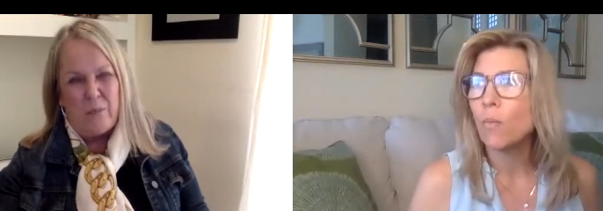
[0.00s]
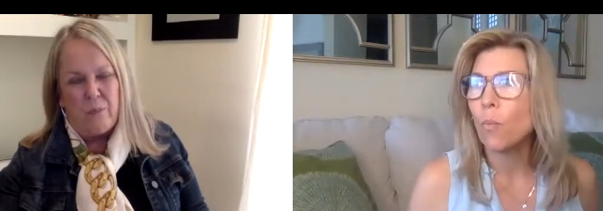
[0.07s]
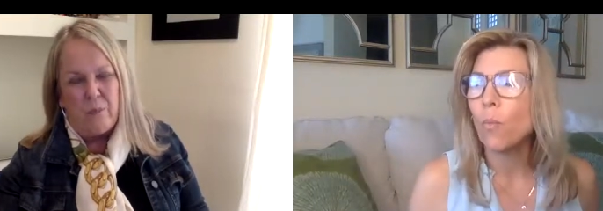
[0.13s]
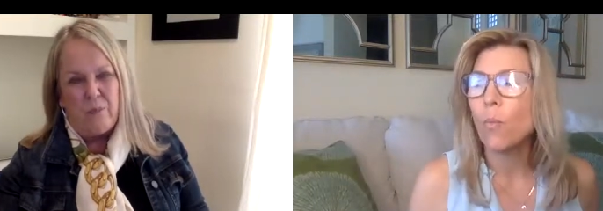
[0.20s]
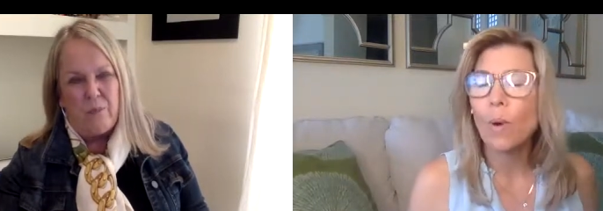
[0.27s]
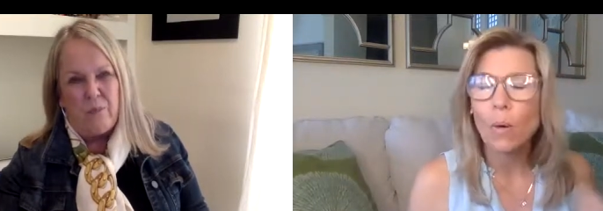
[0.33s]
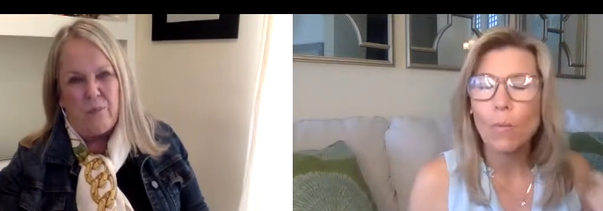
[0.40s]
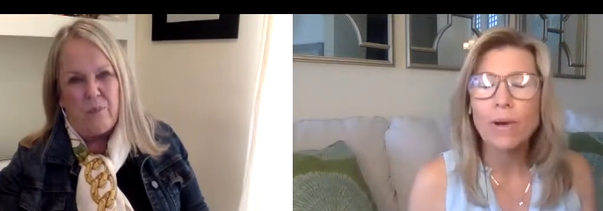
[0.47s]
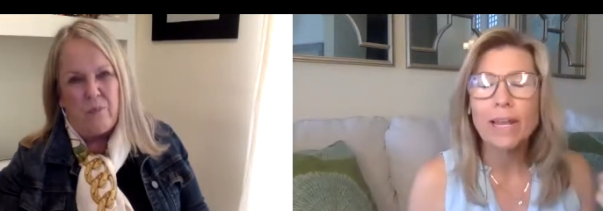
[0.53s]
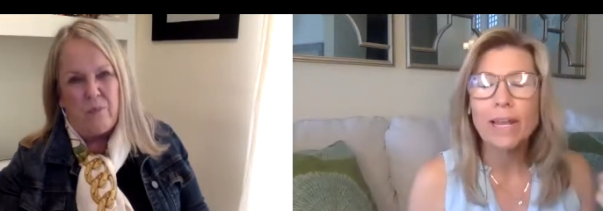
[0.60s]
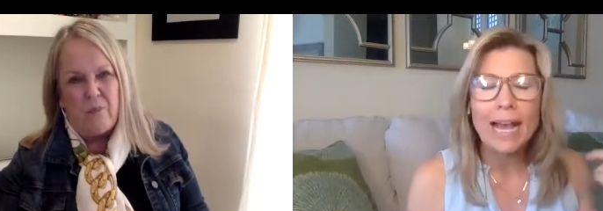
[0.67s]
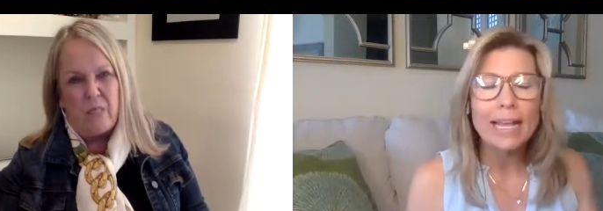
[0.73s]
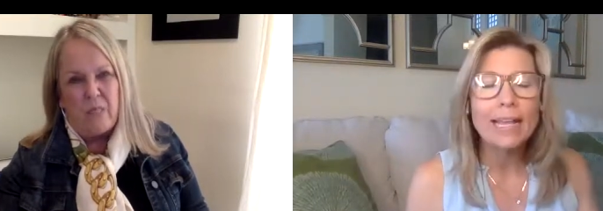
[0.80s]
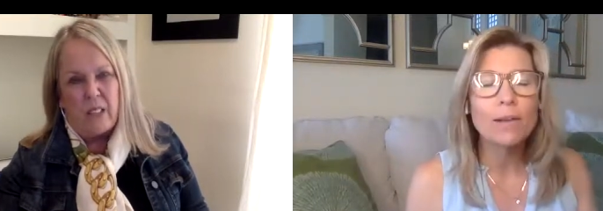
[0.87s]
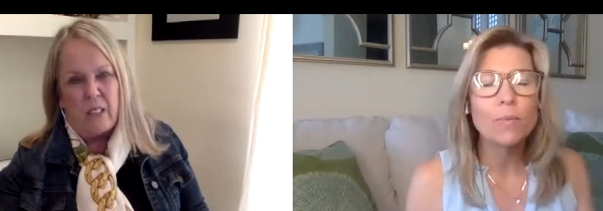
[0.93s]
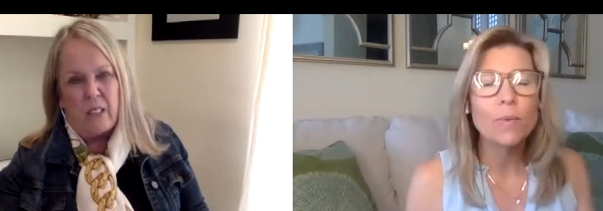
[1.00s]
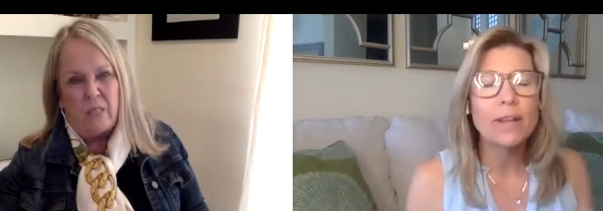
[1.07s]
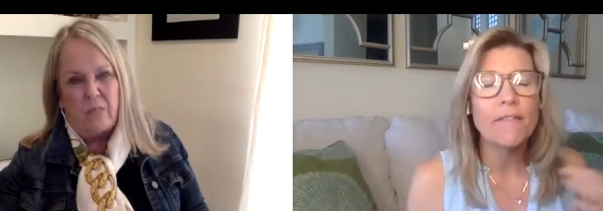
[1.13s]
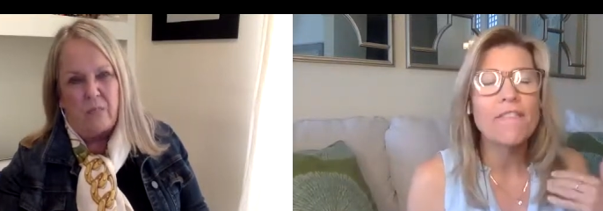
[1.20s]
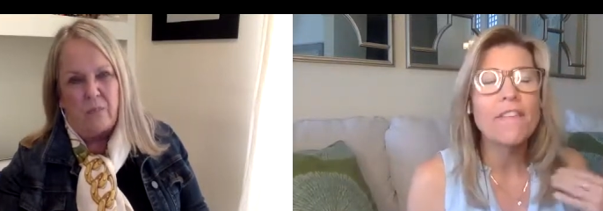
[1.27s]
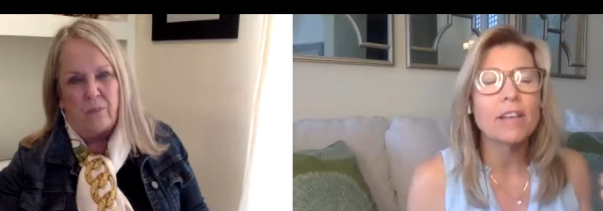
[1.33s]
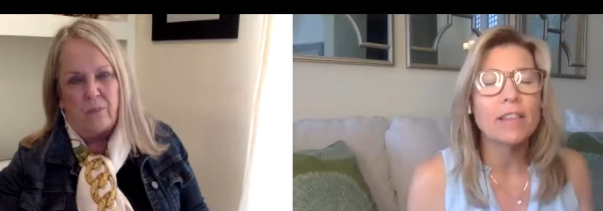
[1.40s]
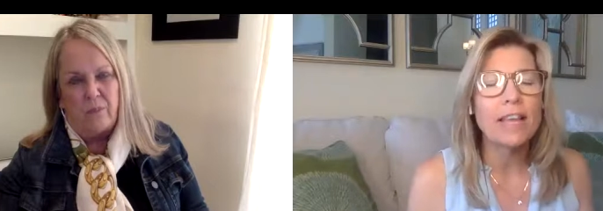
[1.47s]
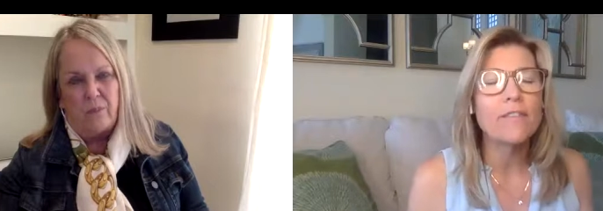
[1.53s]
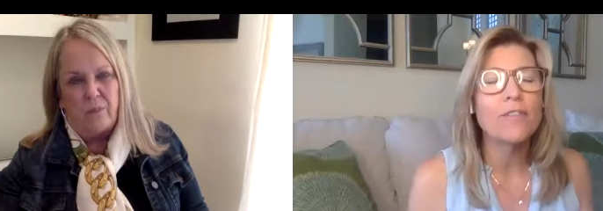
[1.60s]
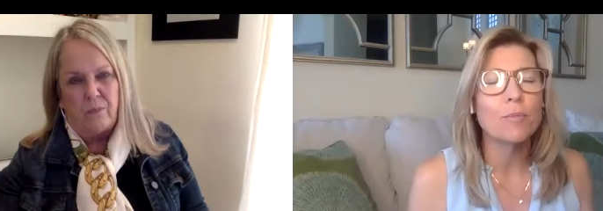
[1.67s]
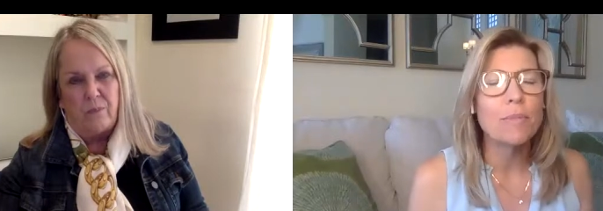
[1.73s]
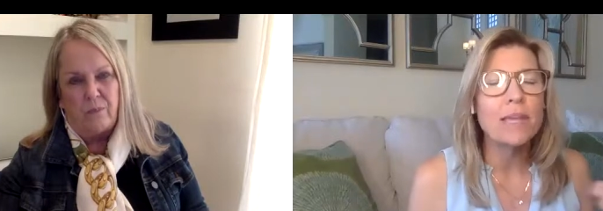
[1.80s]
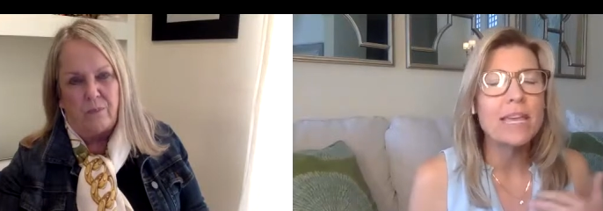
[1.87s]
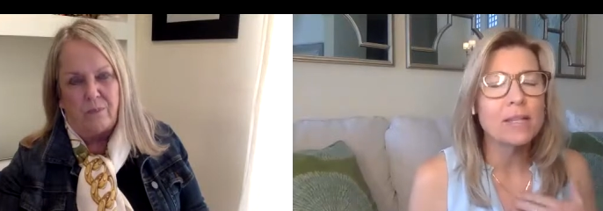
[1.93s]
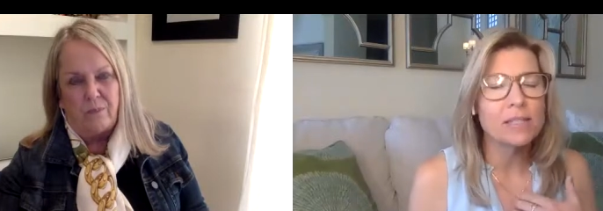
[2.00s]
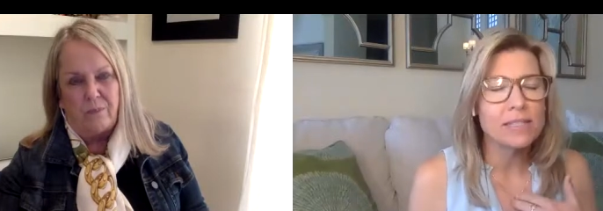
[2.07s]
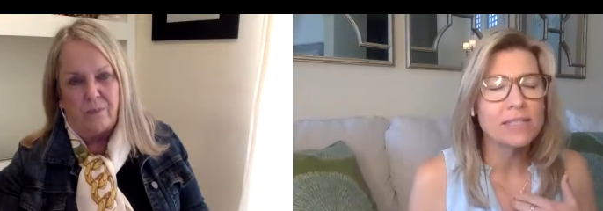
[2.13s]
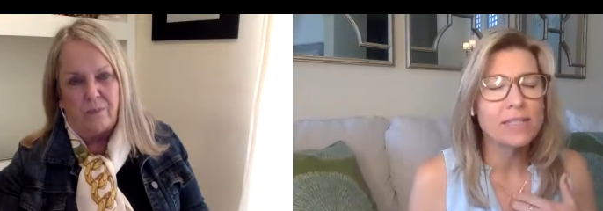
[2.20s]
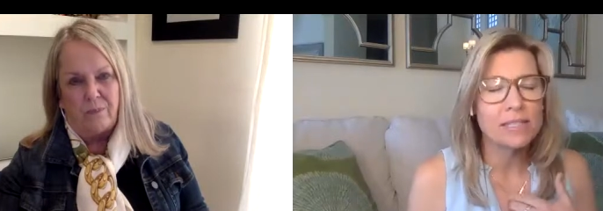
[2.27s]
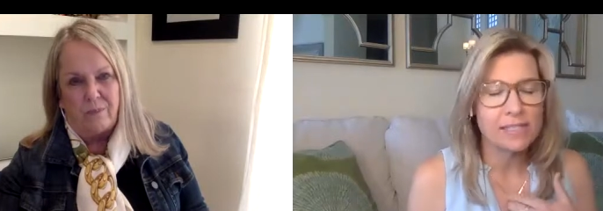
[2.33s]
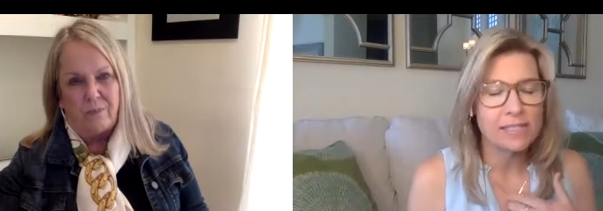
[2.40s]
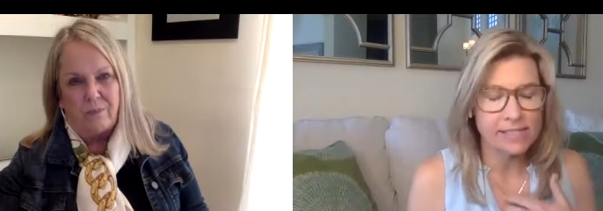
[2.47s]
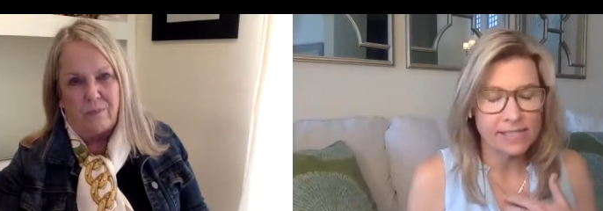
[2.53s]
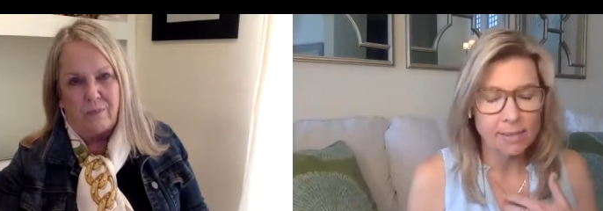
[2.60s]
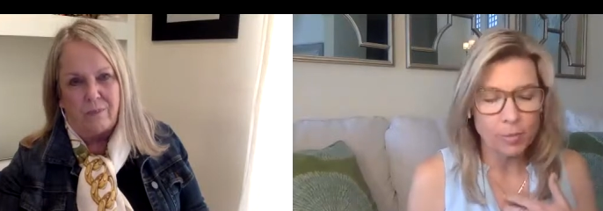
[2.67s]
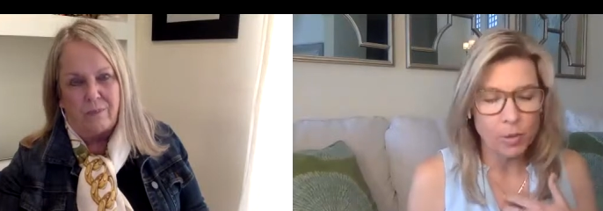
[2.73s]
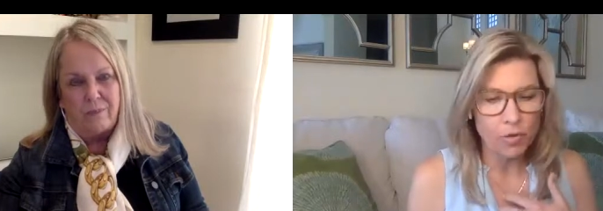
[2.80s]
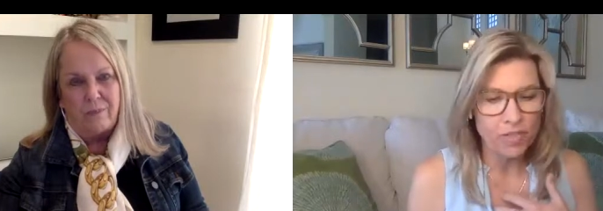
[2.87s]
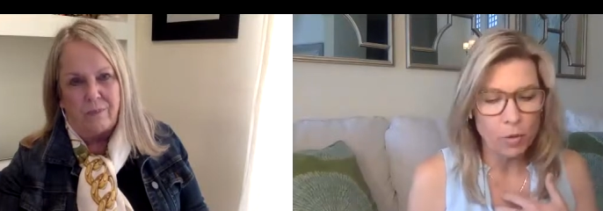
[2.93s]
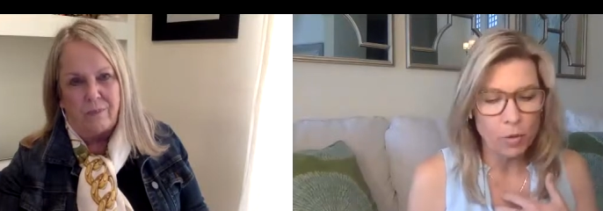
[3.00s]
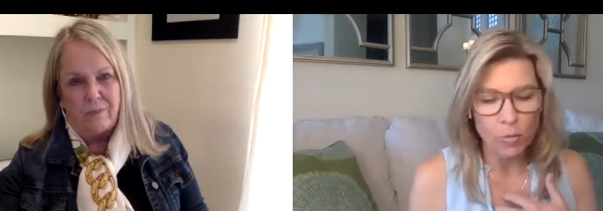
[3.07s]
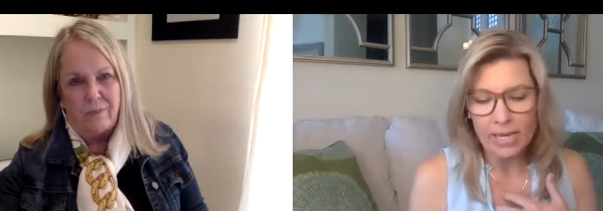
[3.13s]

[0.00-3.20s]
Speaker 1: what I what it felt like for me is is a similar thing.